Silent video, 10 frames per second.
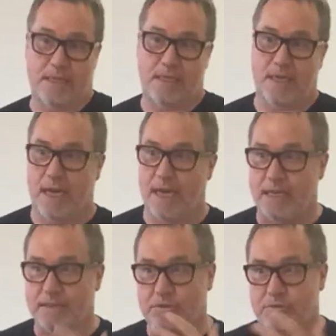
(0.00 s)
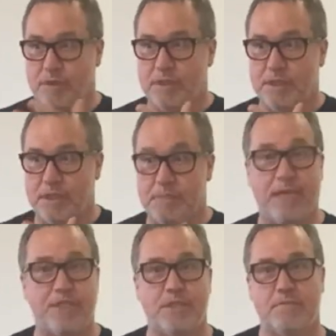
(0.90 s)
I
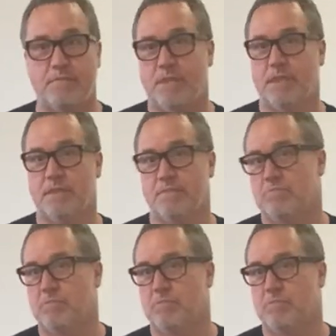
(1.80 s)
imagine an